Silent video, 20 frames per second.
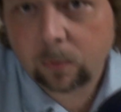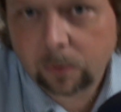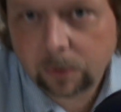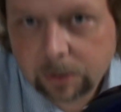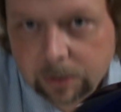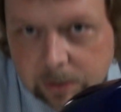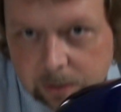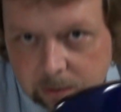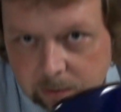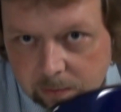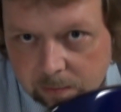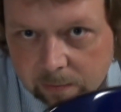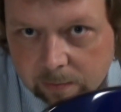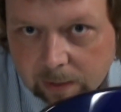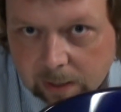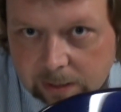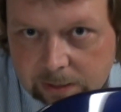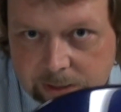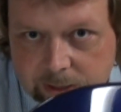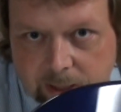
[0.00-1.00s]
one reason
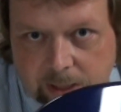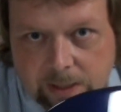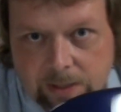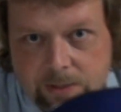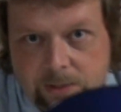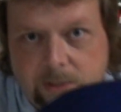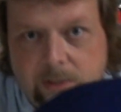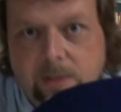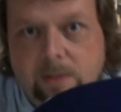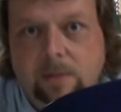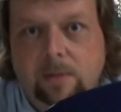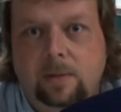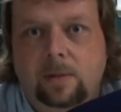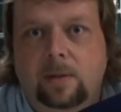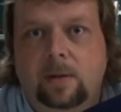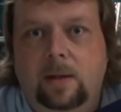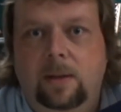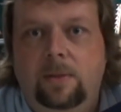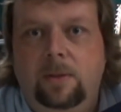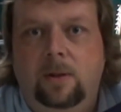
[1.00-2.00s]
I changed it,
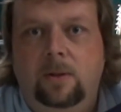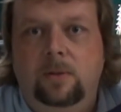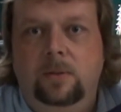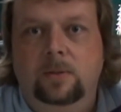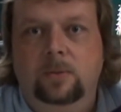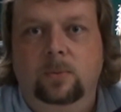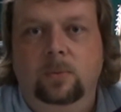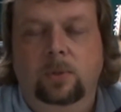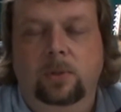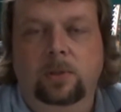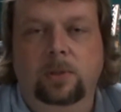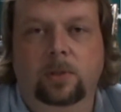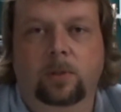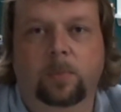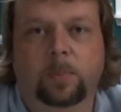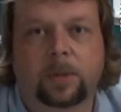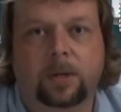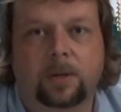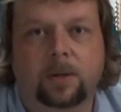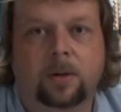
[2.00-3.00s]
and I thought this one
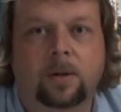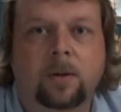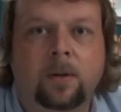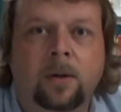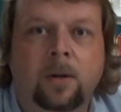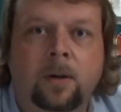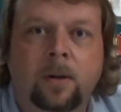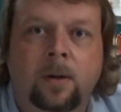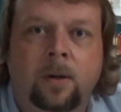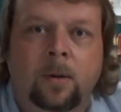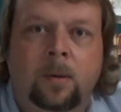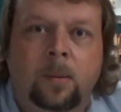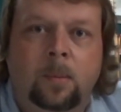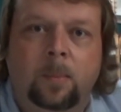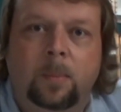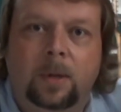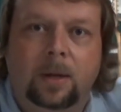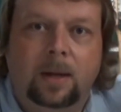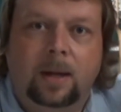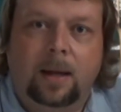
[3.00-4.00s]
looked better.
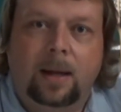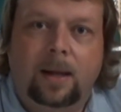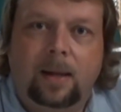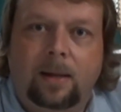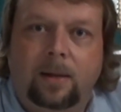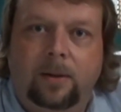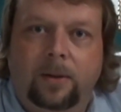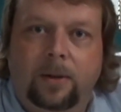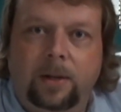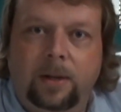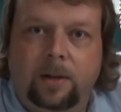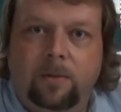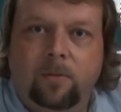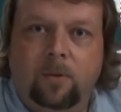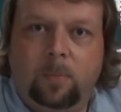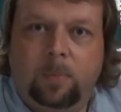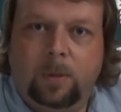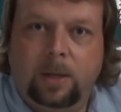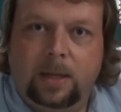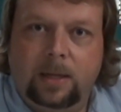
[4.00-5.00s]
But I'll
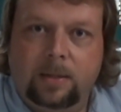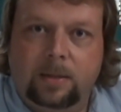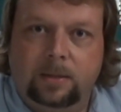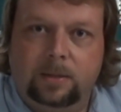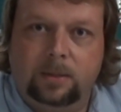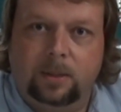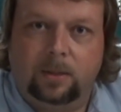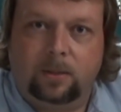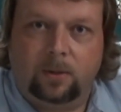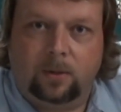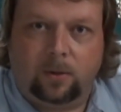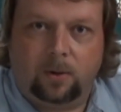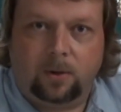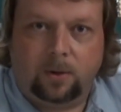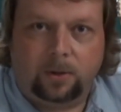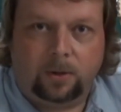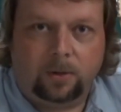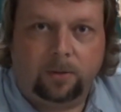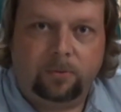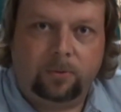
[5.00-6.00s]
never play this guitar
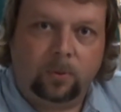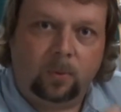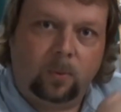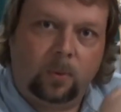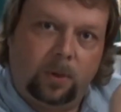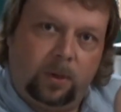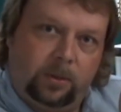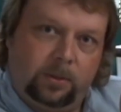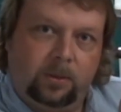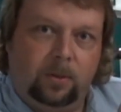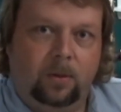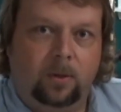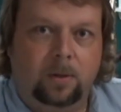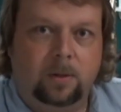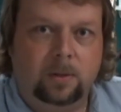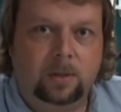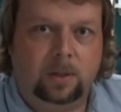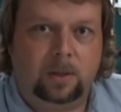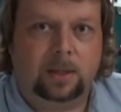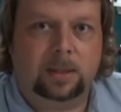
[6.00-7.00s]
enough to where it's going to
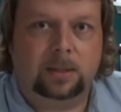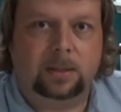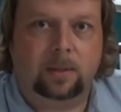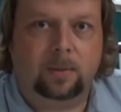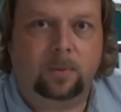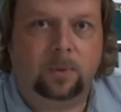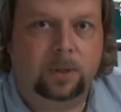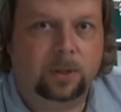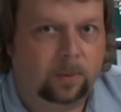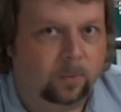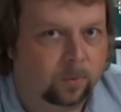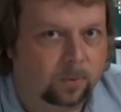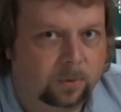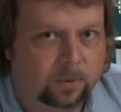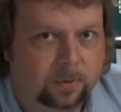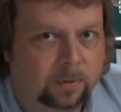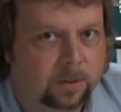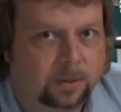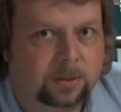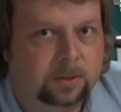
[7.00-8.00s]
look like that red one.
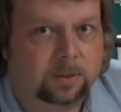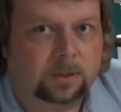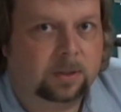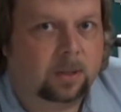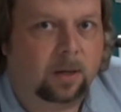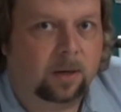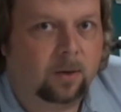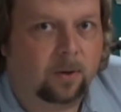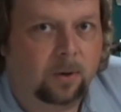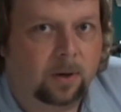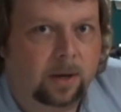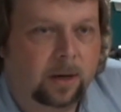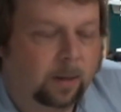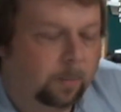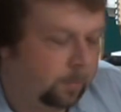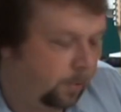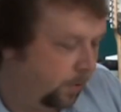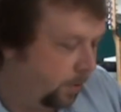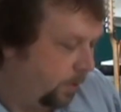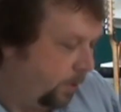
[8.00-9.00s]
That's just not going to
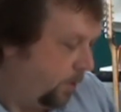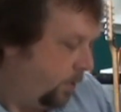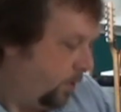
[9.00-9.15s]
happen.